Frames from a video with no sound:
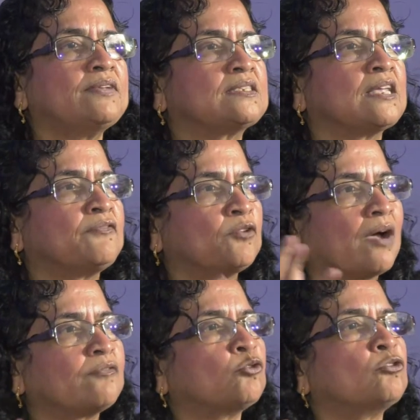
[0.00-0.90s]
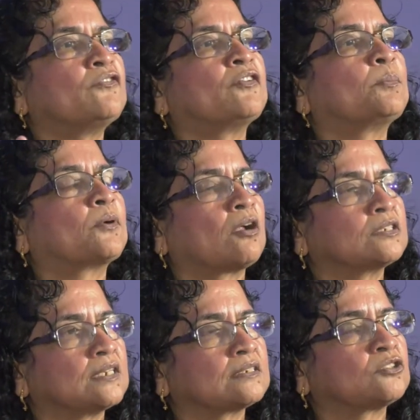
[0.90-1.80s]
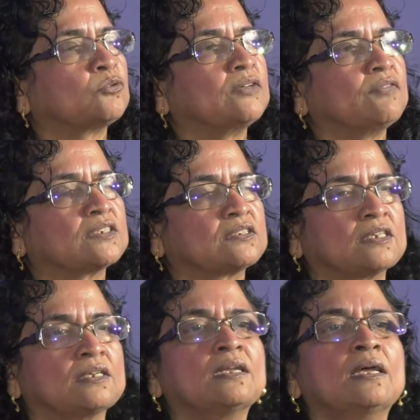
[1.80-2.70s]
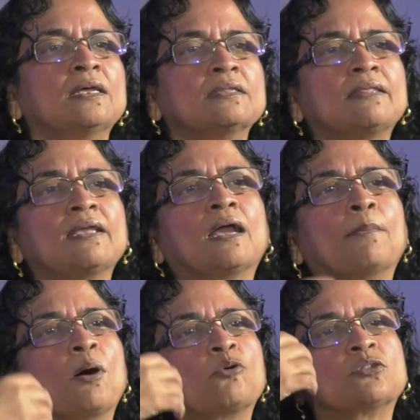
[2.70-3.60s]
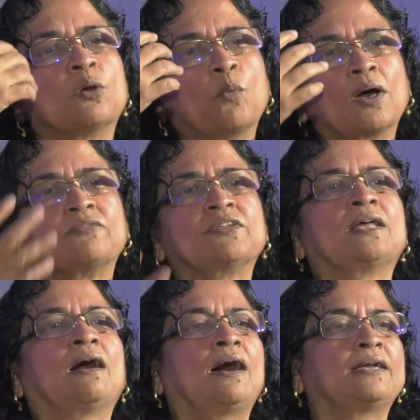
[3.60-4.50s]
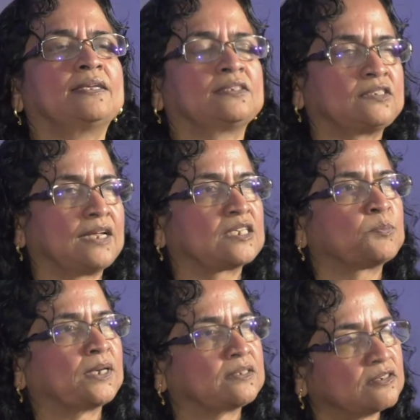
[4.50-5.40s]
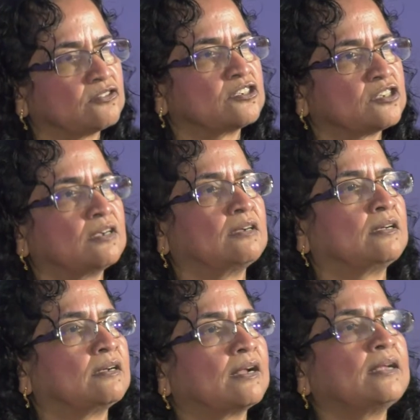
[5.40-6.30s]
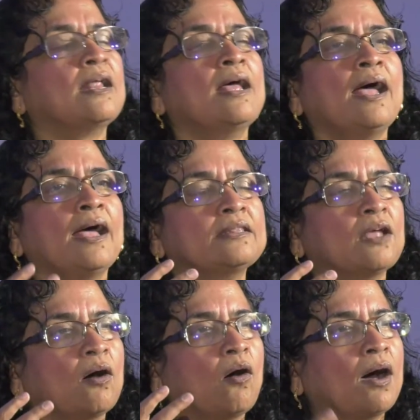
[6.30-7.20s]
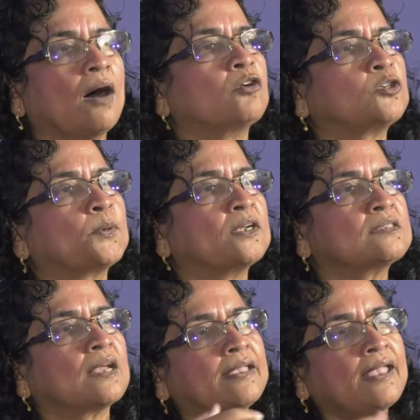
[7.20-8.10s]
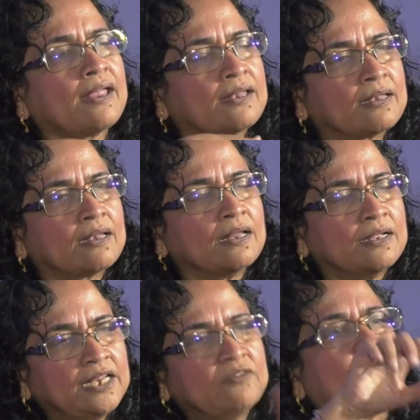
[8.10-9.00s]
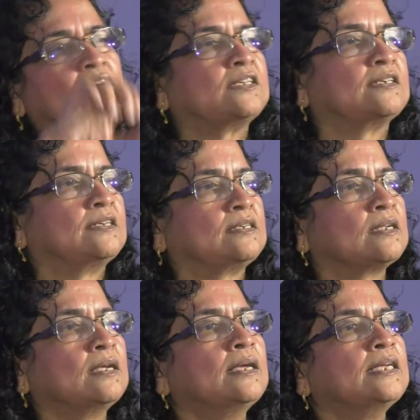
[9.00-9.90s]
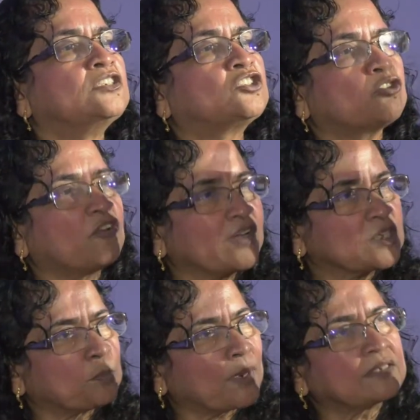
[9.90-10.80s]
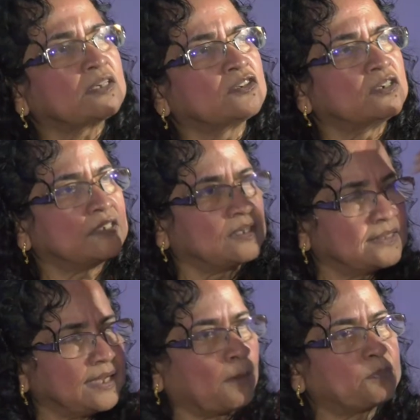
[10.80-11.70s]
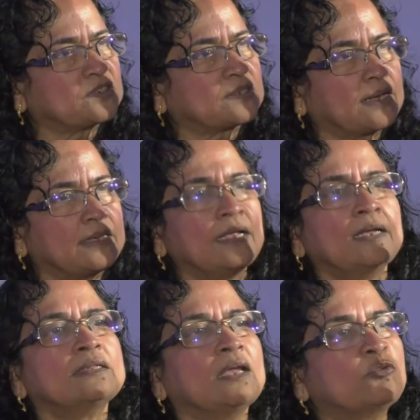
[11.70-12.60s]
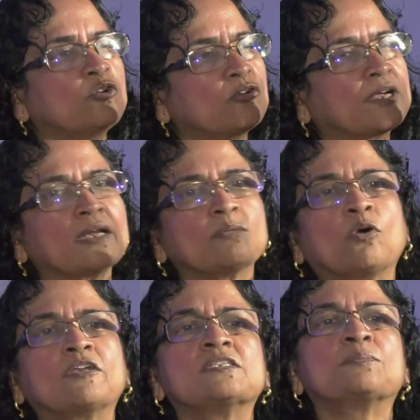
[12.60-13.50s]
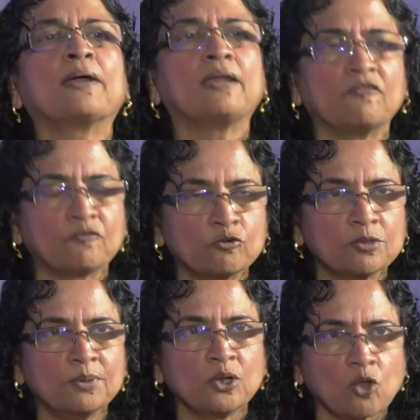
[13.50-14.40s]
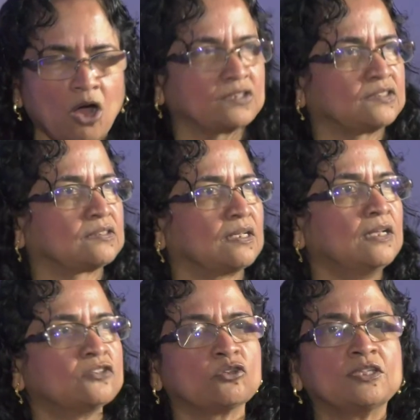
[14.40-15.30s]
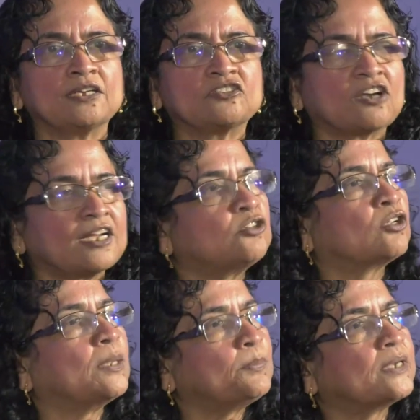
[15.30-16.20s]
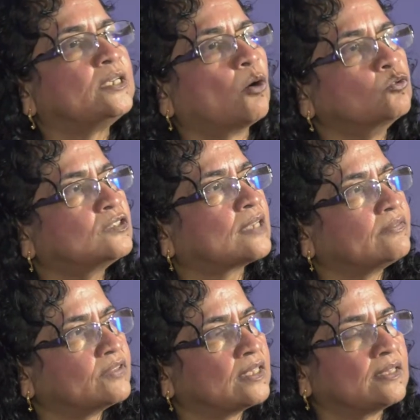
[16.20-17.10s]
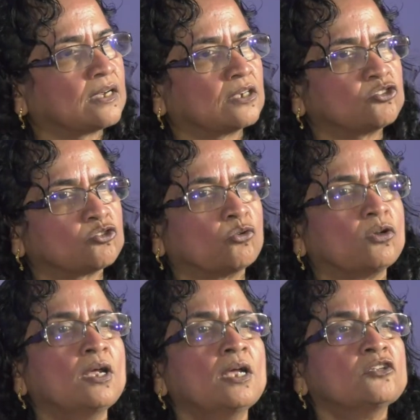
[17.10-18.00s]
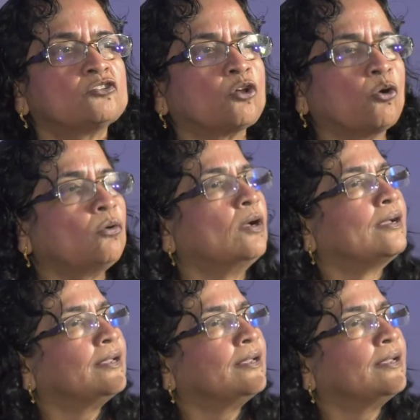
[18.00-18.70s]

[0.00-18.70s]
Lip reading: we say, if you have 2 different projects to invest in, think about the one with the highest expected return, right? And the entrepreneurs, again, inverted it. Instead of expected return, the upside, they would look at what is my affordable loss. So they are trying to keep the downside within their control. So